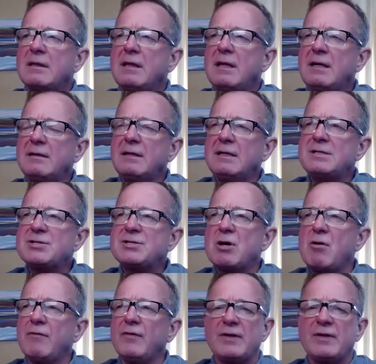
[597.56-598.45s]
Let's
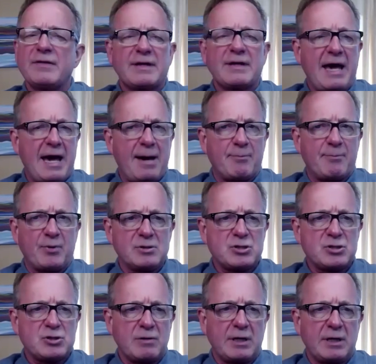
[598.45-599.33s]
go over to the
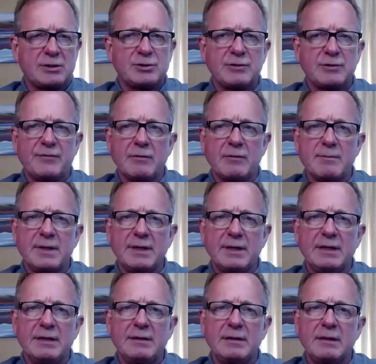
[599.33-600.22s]
capital structure for a
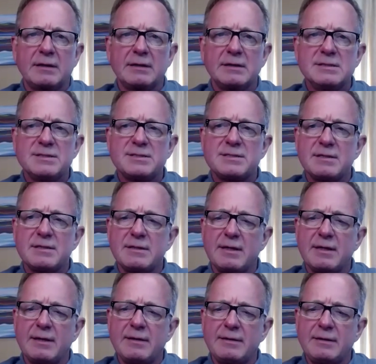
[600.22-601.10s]
minute, because
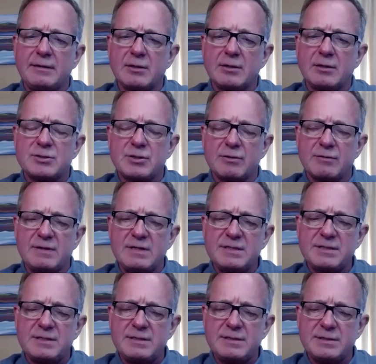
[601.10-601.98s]
so
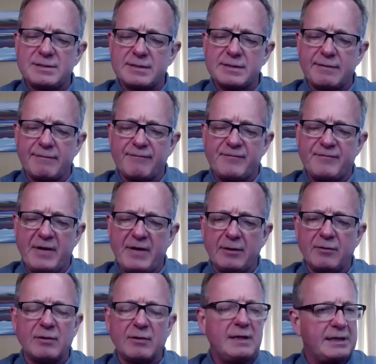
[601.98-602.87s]
this is
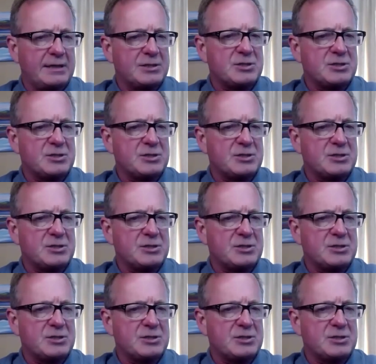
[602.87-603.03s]
fairly